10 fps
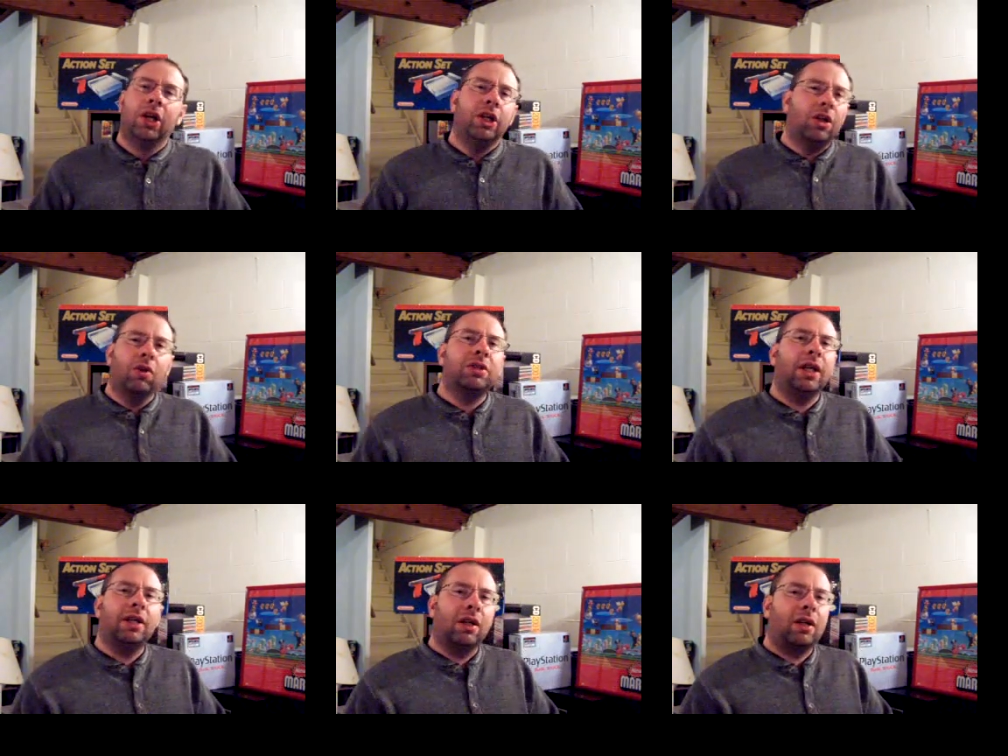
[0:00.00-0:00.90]
you don't
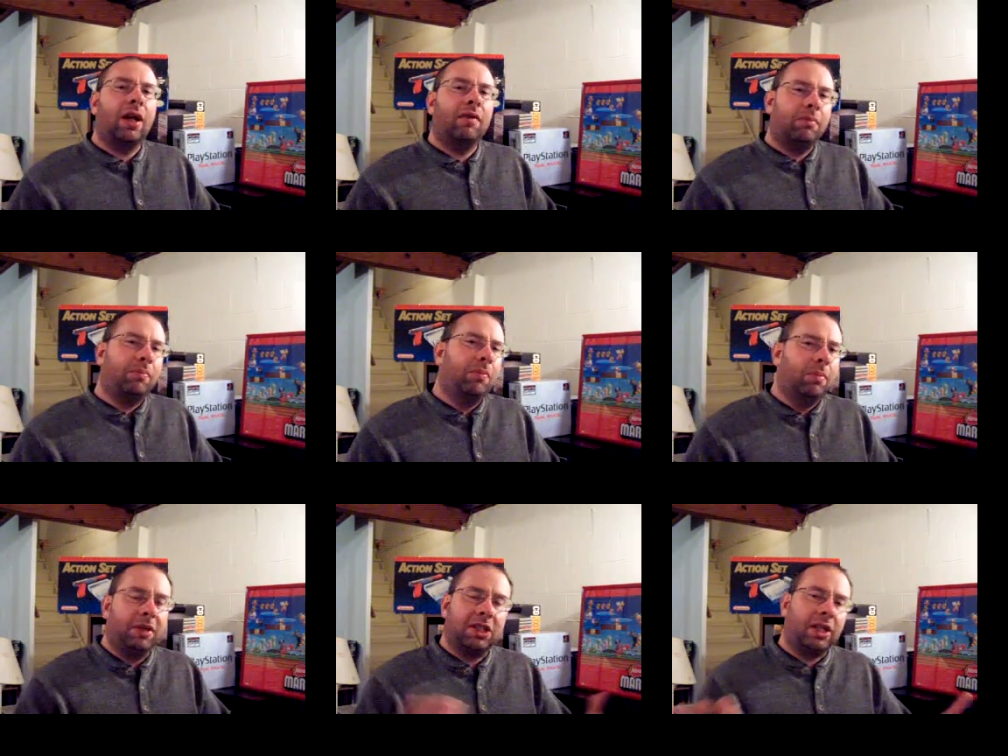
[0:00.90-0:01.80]
think they're going to have a
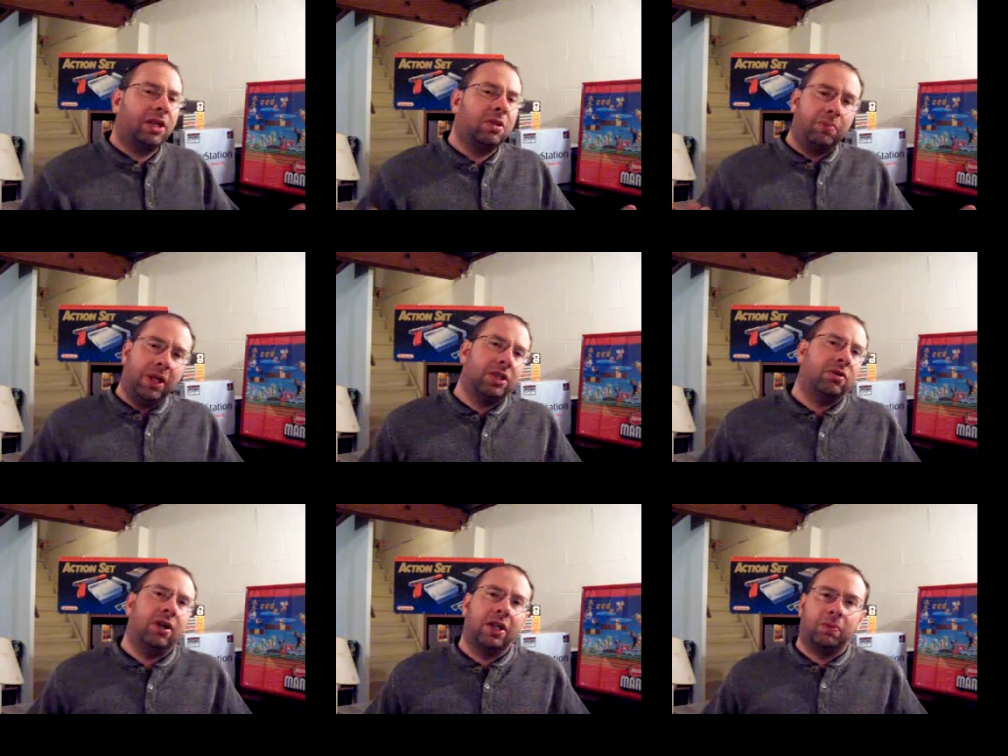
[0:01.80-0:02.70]
big selection of
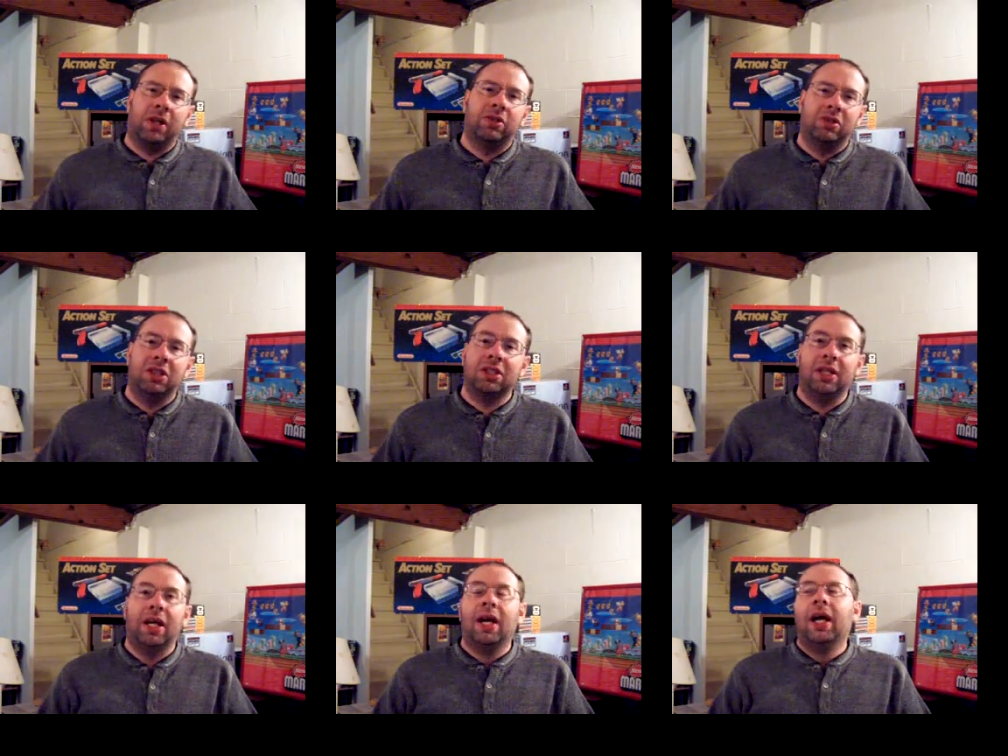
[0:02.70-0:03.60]
PS3, Xbox 360.